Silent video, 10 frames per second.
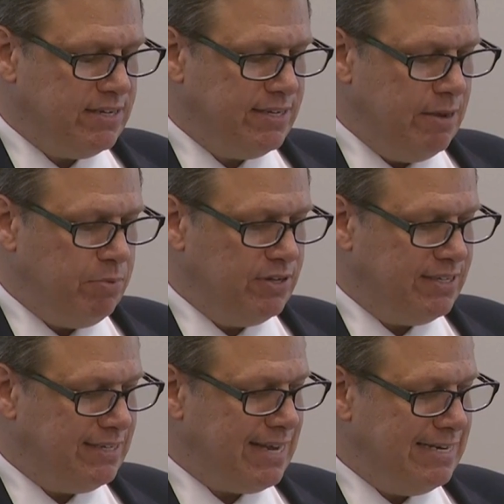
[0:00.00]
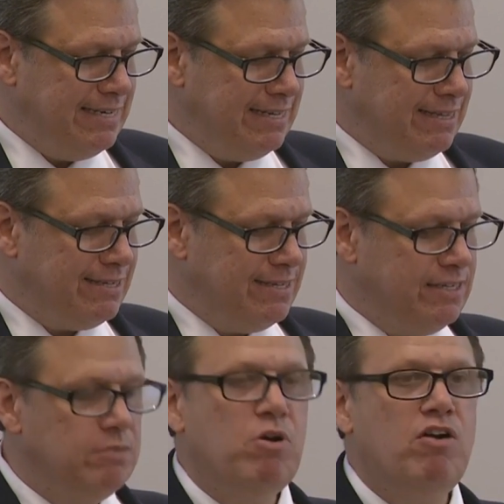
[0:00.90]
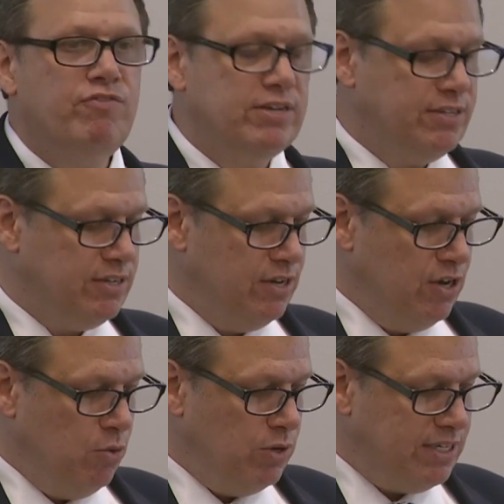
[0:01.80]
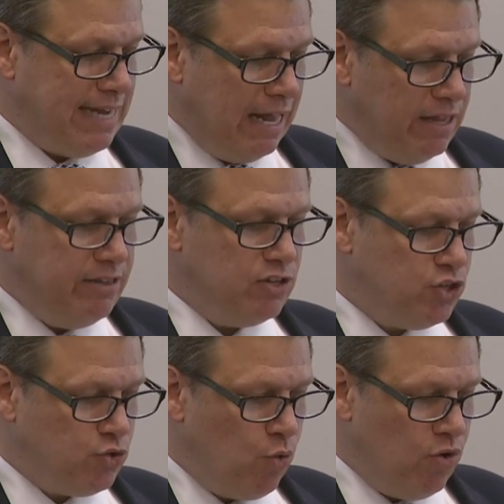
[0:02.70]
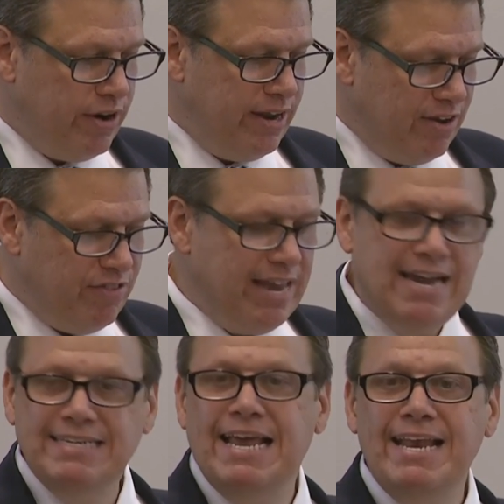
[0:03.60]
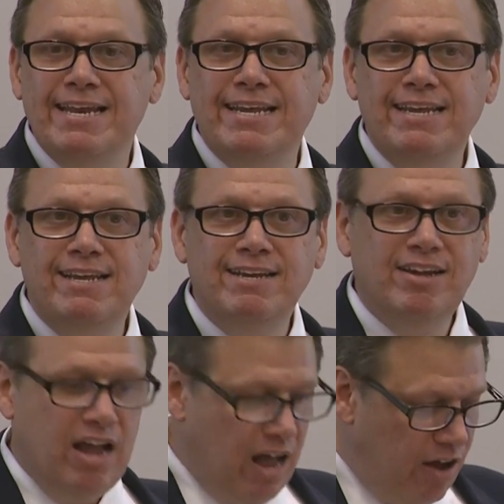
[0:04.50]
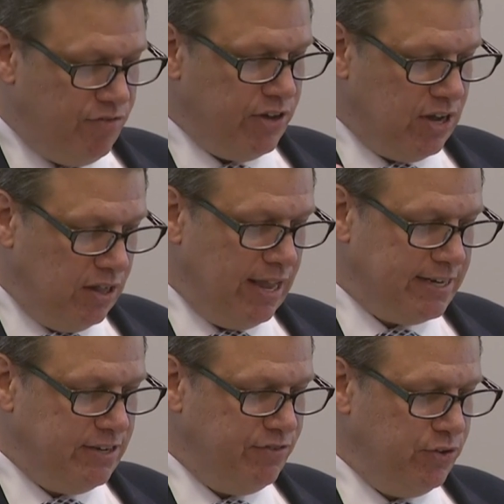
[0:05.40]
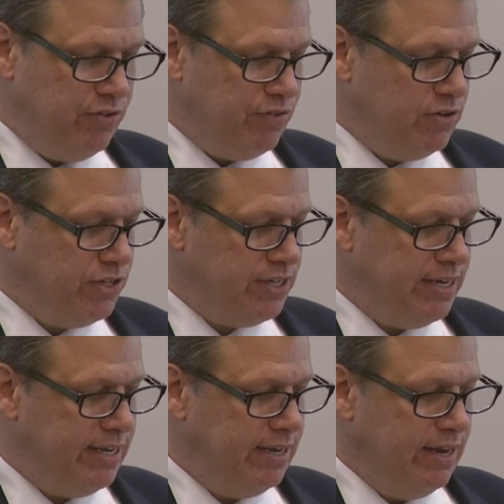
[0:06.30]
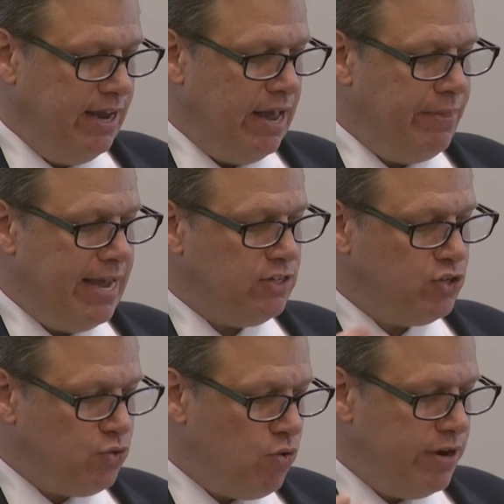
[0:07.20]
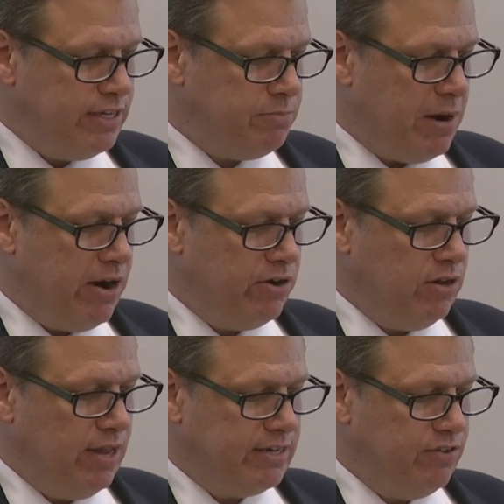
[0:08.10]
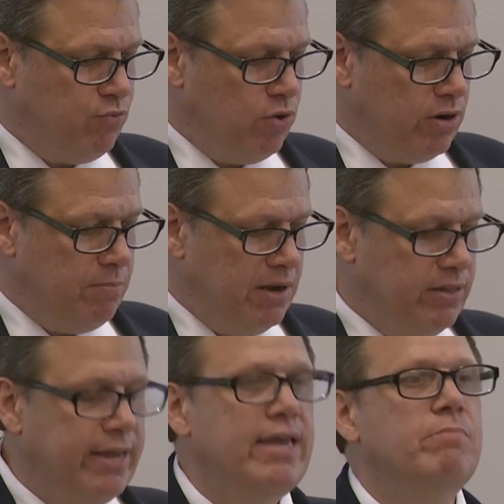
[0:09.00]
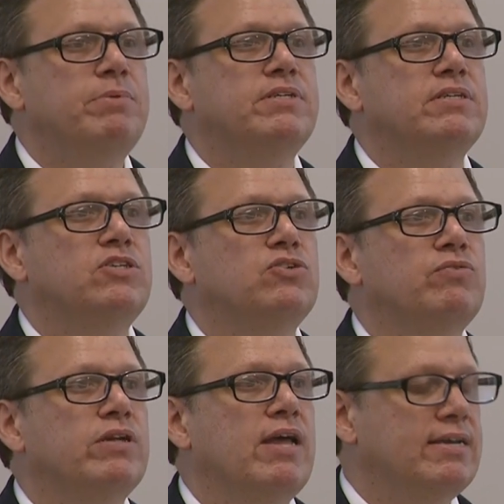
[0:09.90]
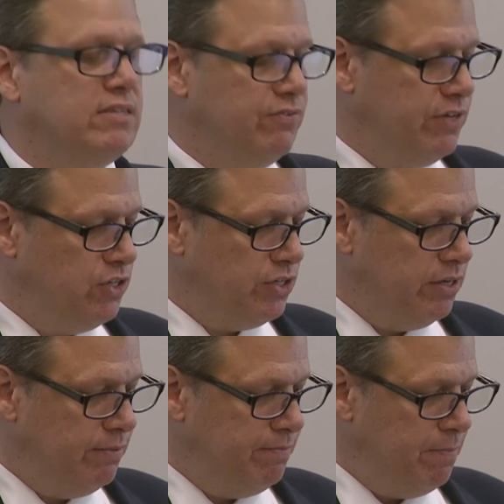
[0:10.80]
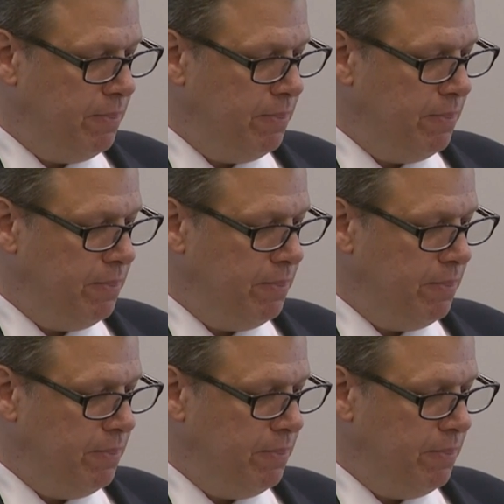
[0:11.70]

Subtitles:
example is this idea that the system office was telling the story of the identity of the collective university, and that story inspired collective work among the campuses to realize the vision.